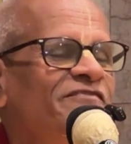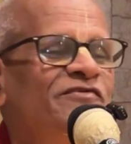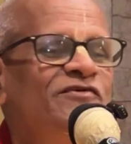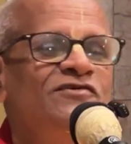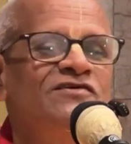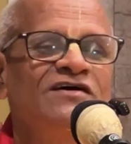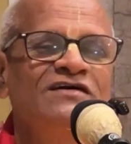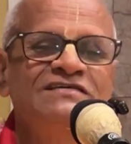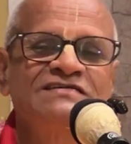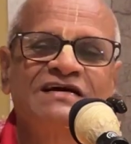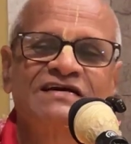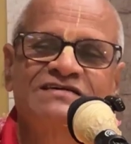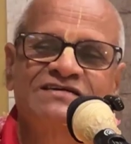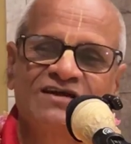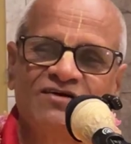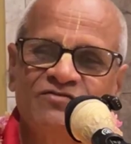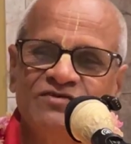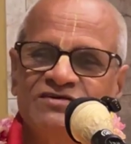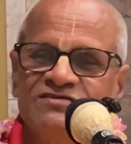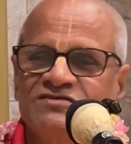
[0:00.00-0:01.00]
If you don't take
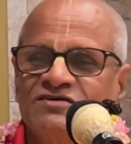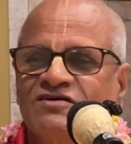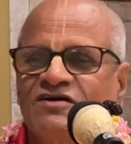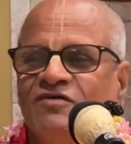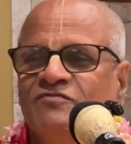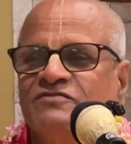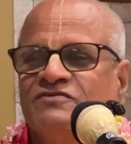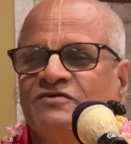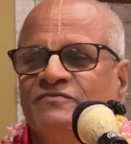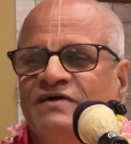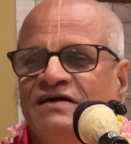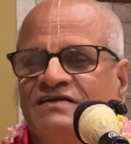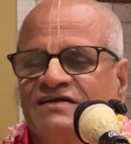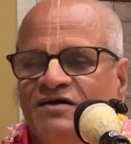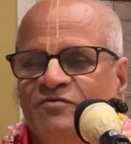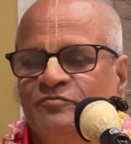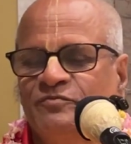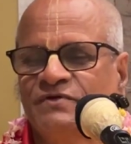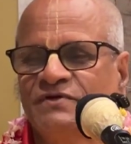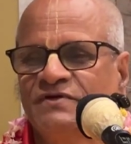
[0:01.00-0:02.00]
trouble to come to my
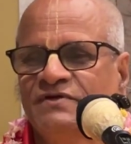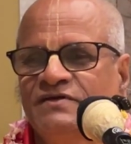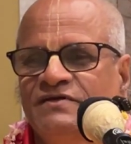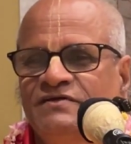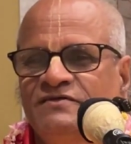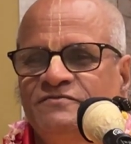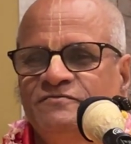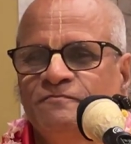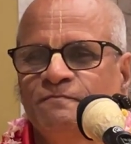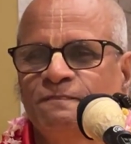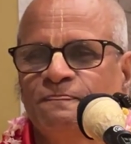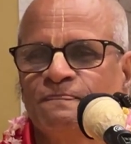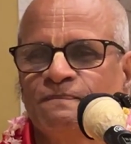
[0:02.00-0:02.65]
temple,